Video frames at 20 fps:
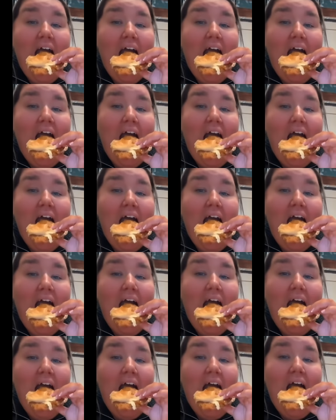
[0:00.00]

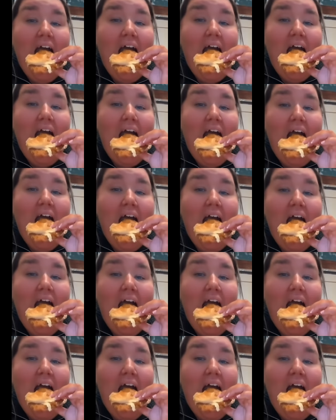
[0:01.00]

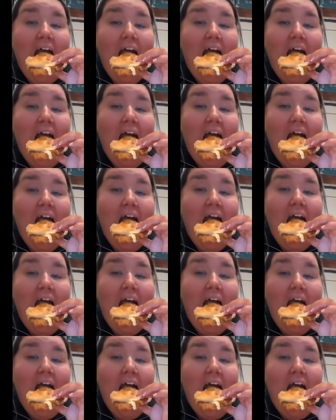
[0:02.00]

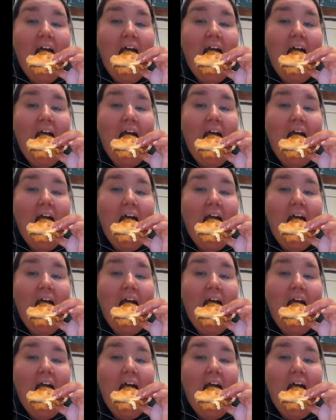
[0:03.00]
(not speaking)